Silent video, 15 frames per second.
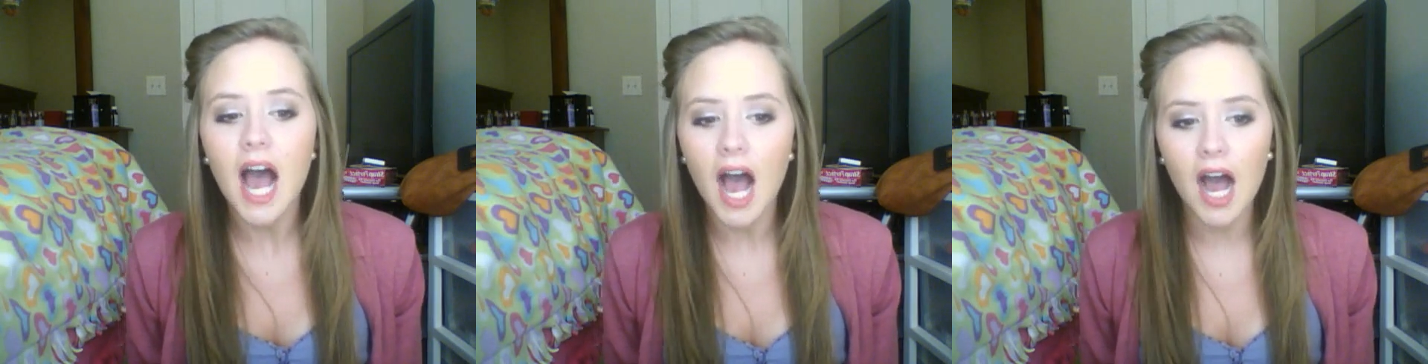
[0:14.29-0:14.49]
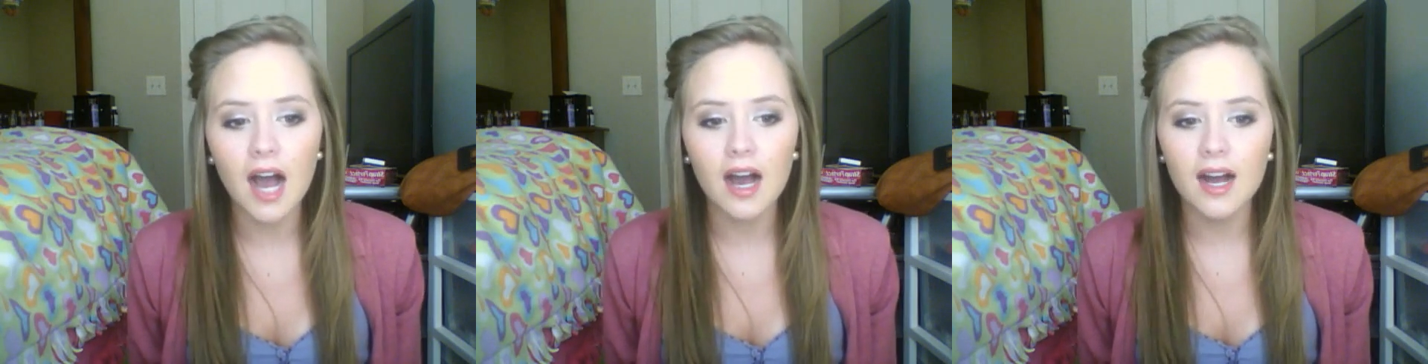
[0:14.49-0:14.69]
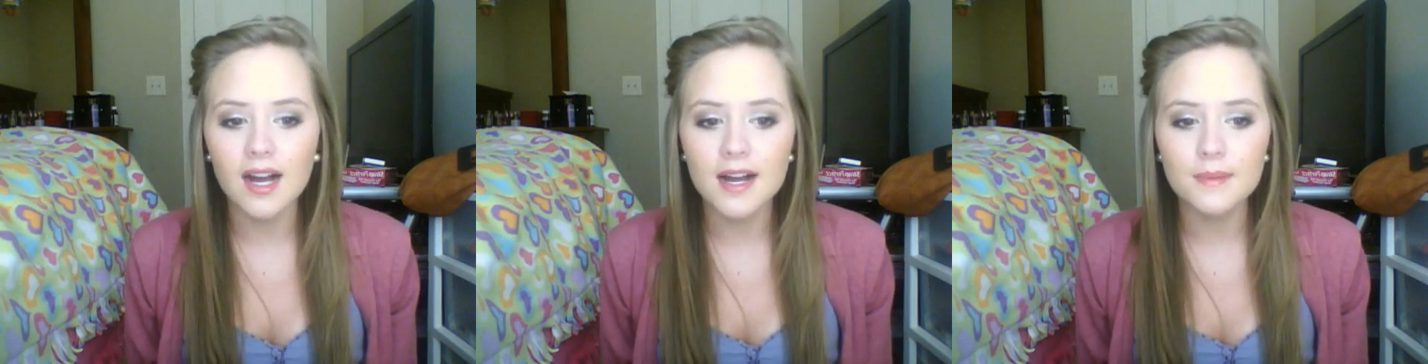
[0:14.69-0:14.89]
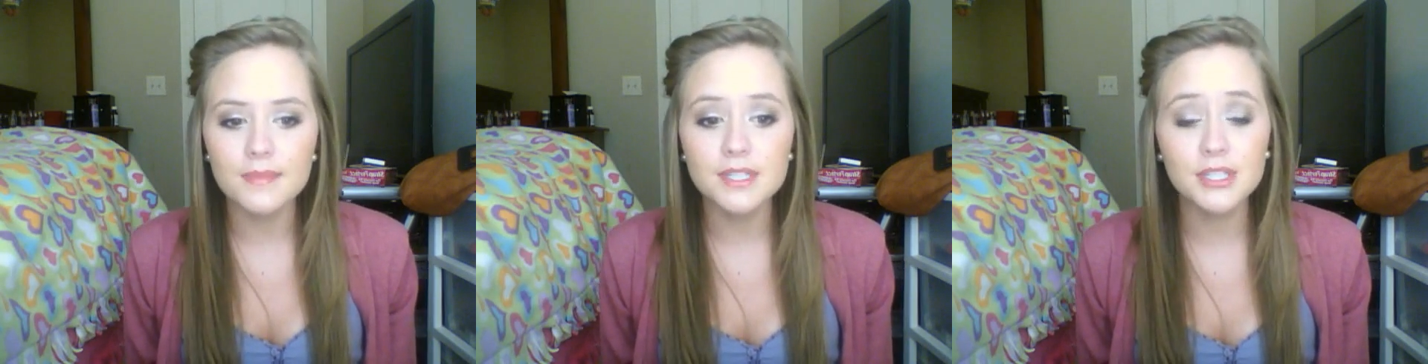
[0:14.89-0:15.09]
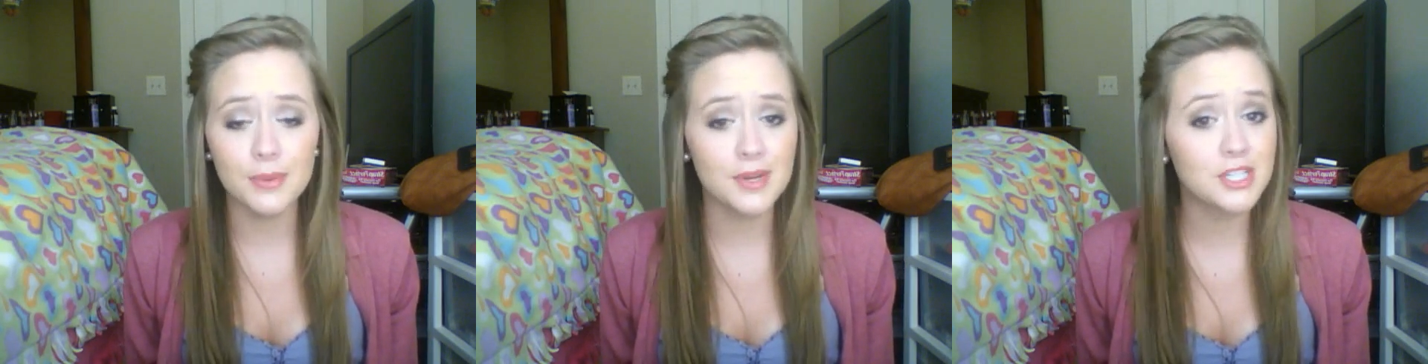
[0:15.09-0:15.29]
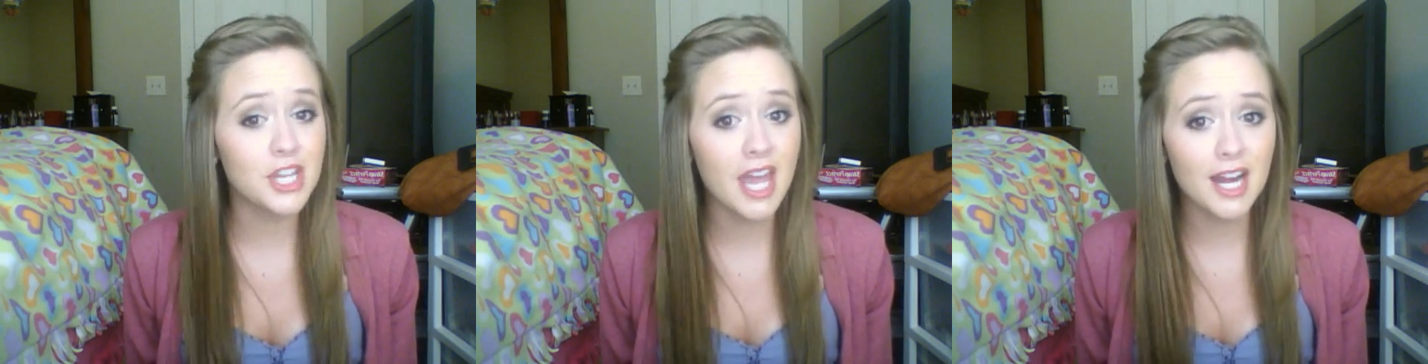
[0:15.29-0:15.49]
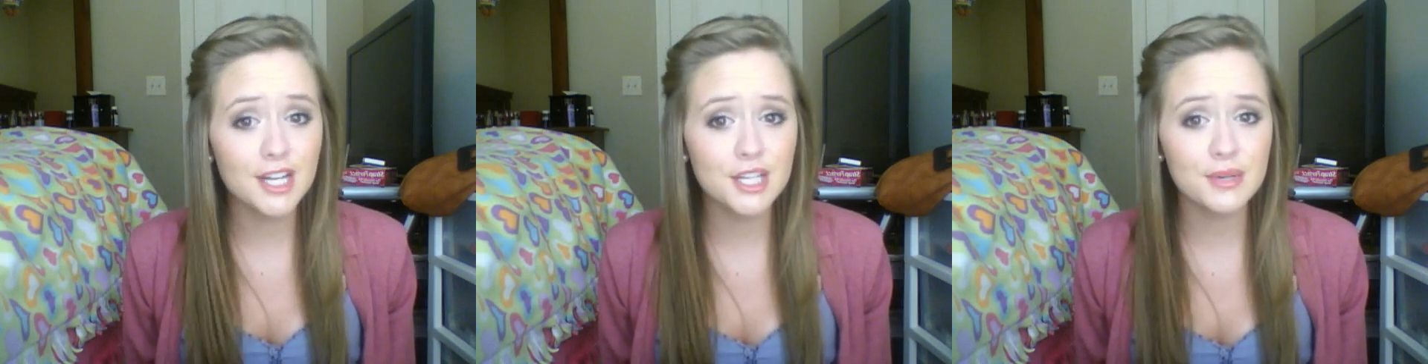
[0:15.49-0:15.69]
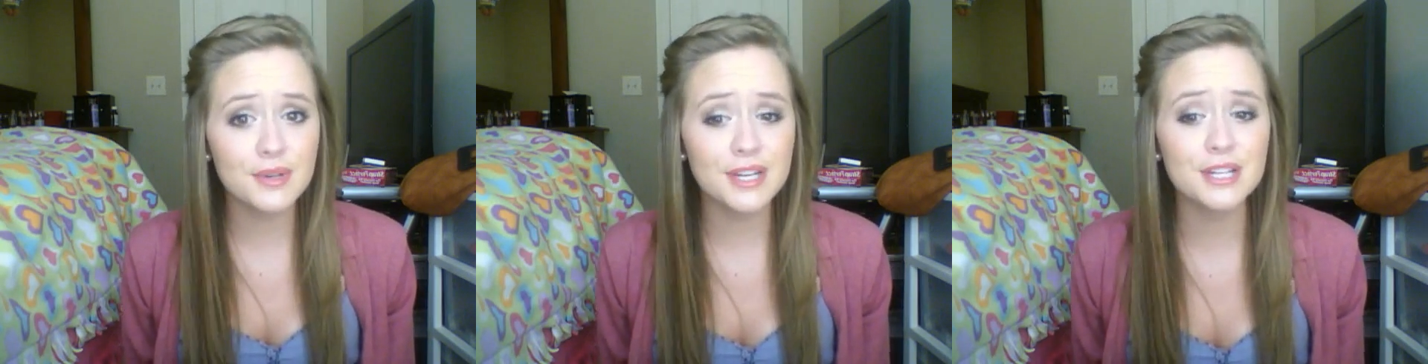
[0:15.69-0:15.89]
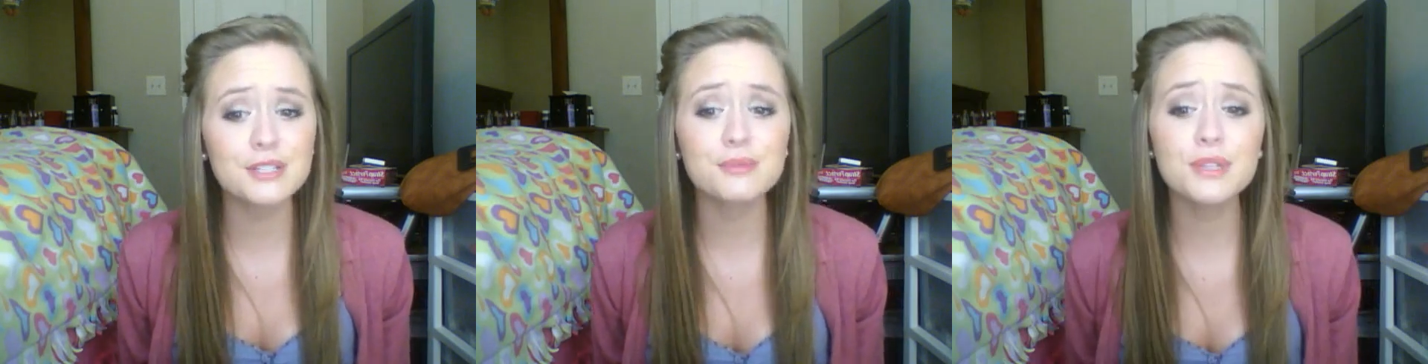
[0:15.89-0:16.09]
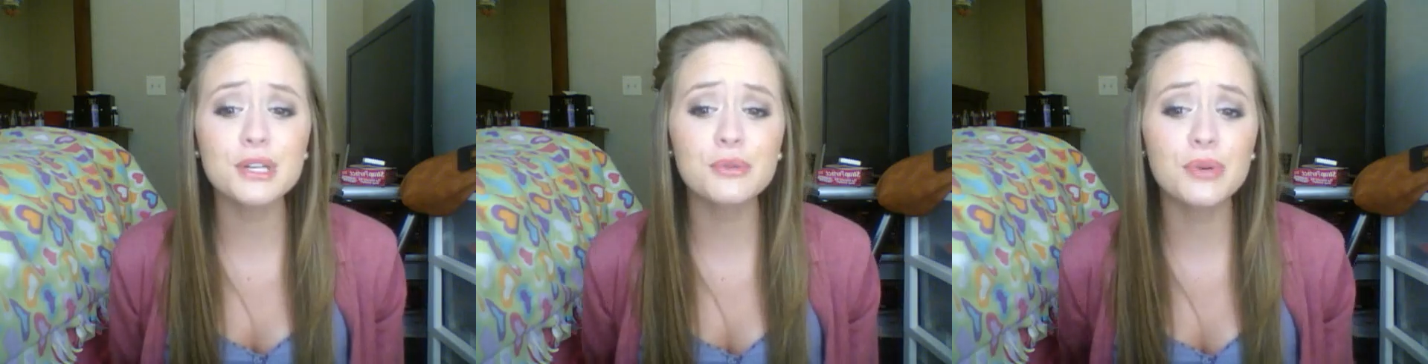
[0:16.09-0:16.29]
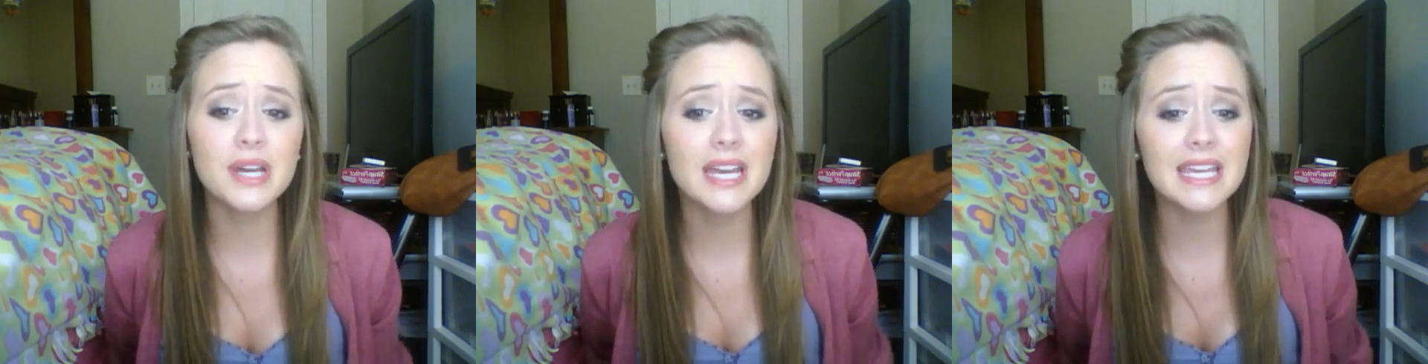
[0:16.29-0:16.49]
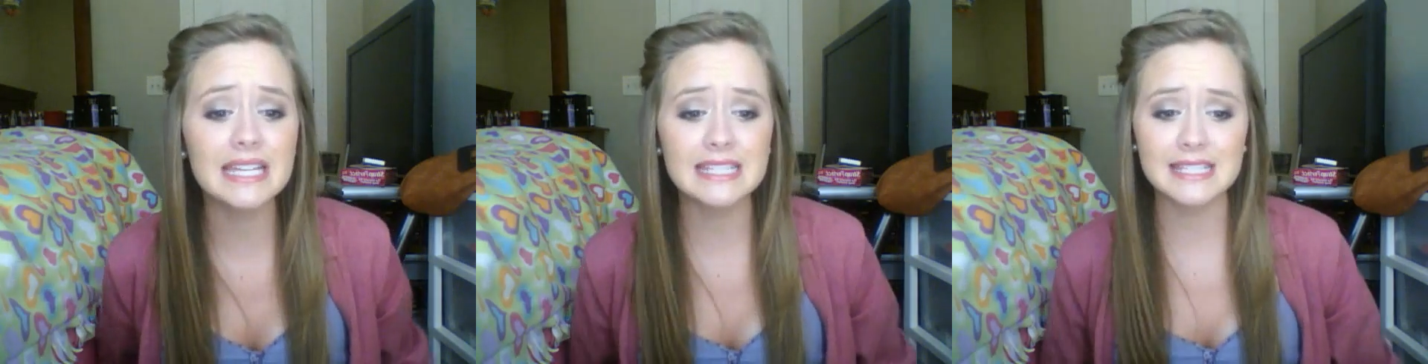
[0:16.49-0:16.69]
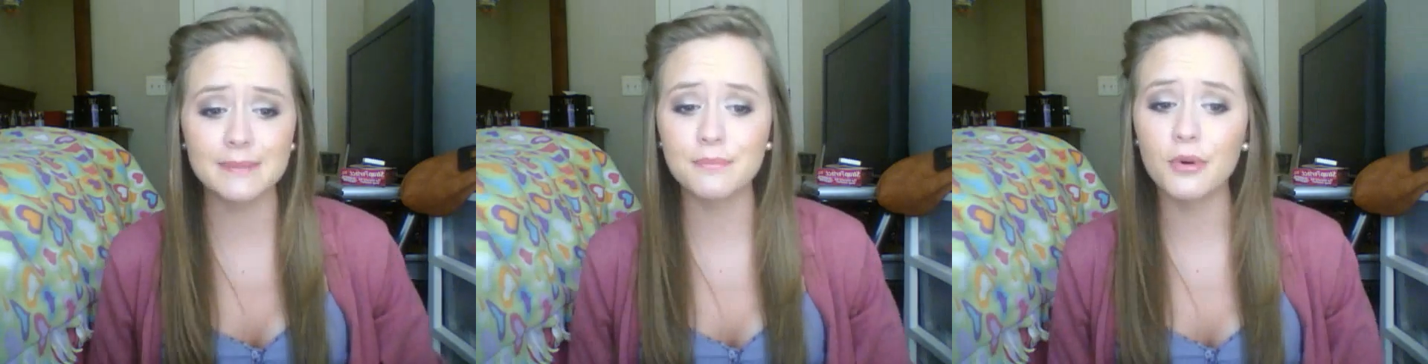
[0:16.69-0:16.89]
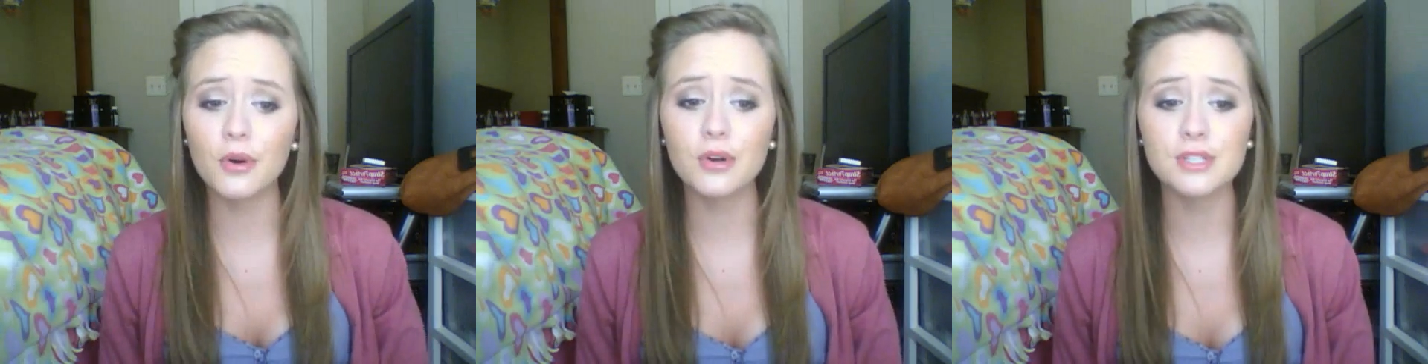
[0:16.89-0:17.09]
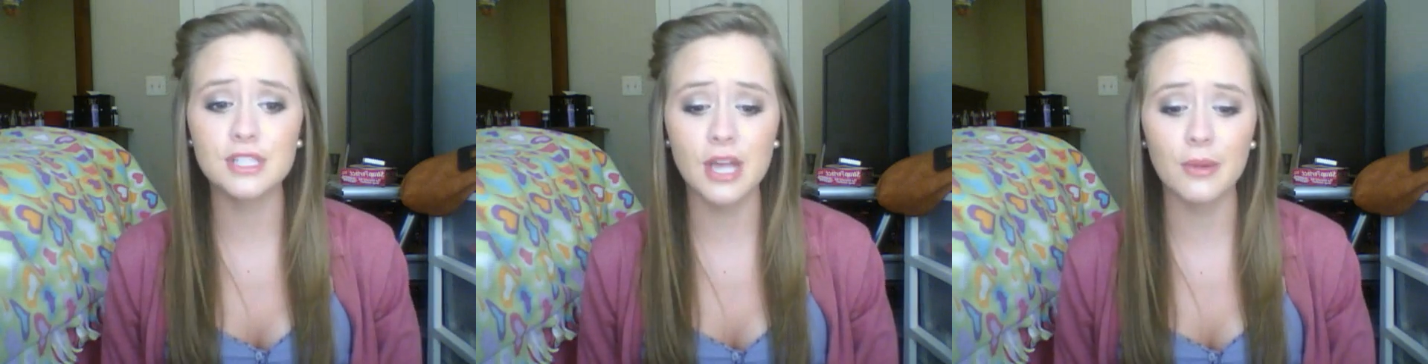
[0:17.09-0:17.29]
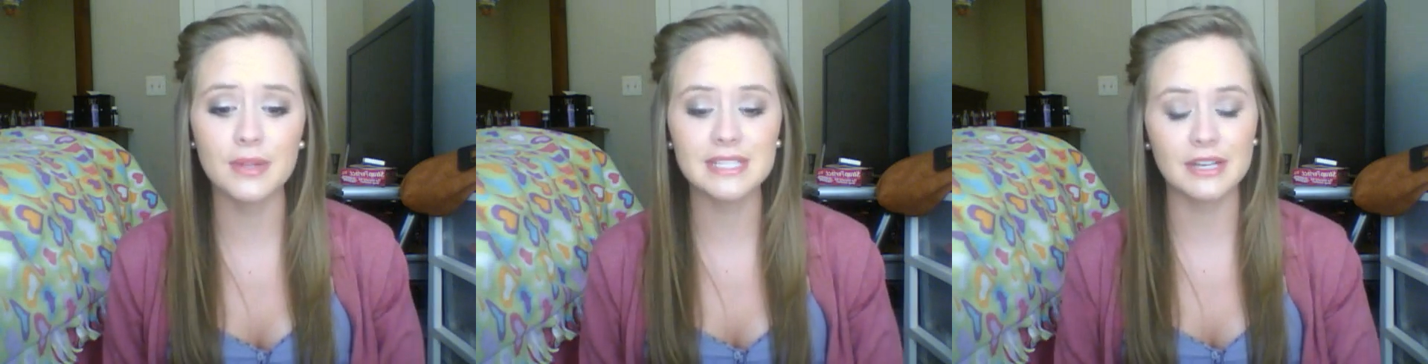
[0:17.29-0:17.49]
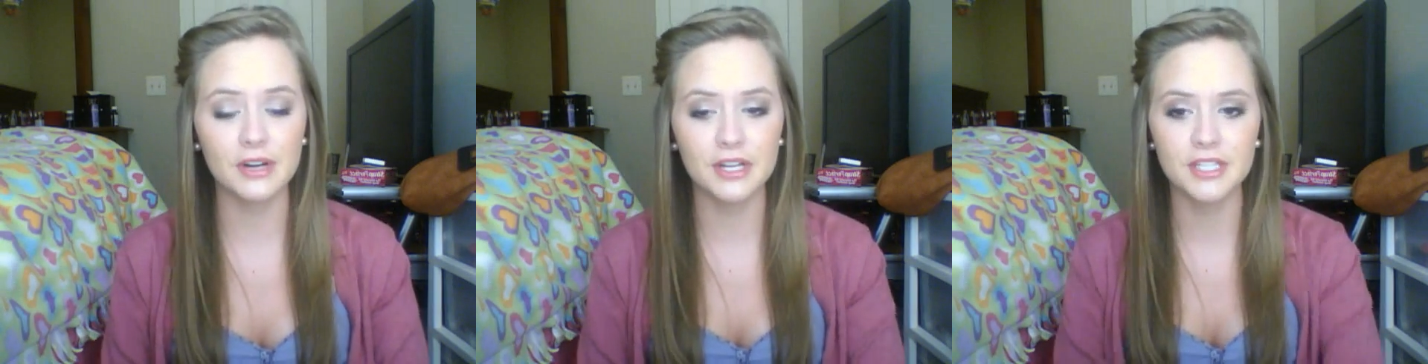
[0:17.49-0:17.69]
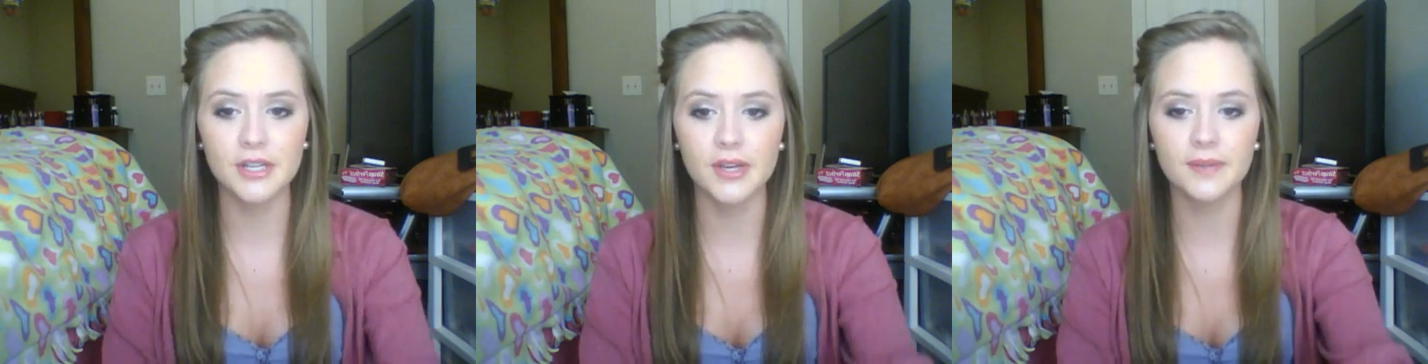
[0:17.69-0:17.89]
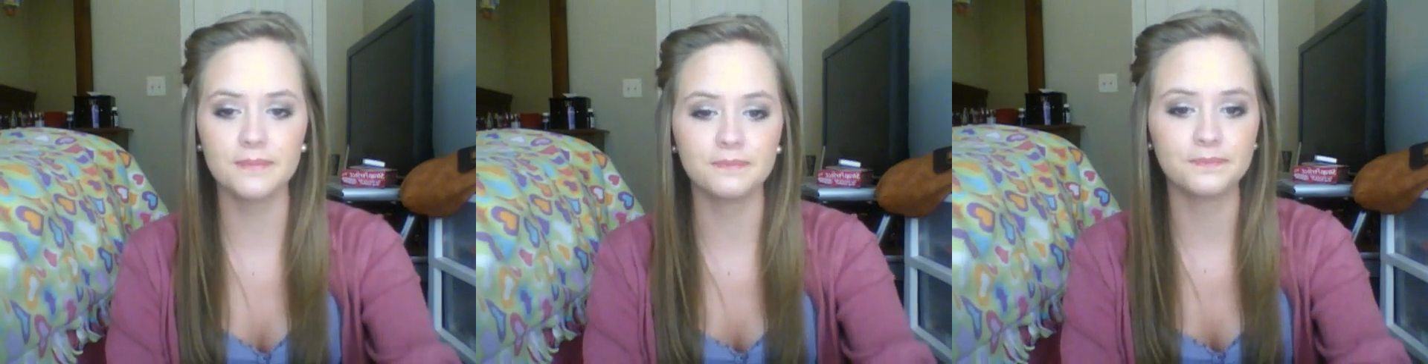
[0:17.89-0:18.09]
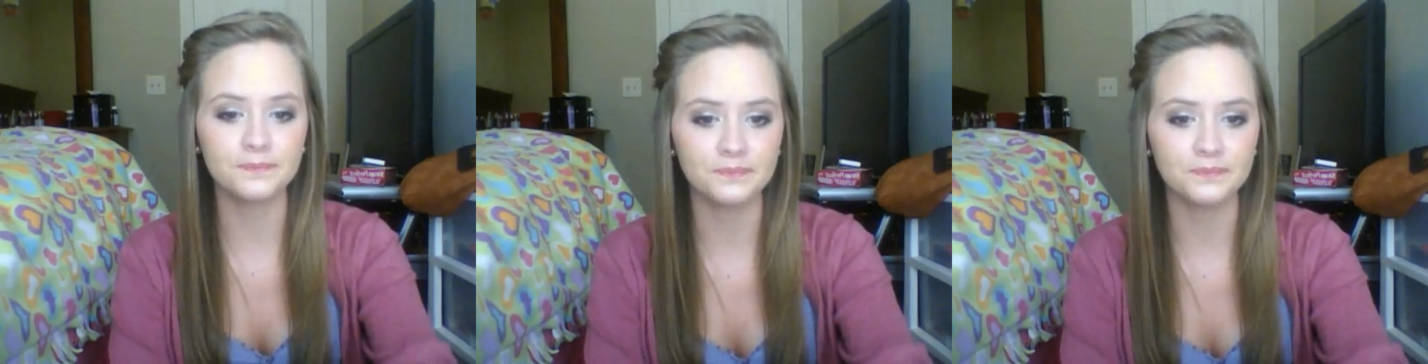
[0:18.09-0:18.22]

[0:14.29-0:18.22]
Um, so I'm going to show you how to do it, and it's really quick and simple, so let's get right to it.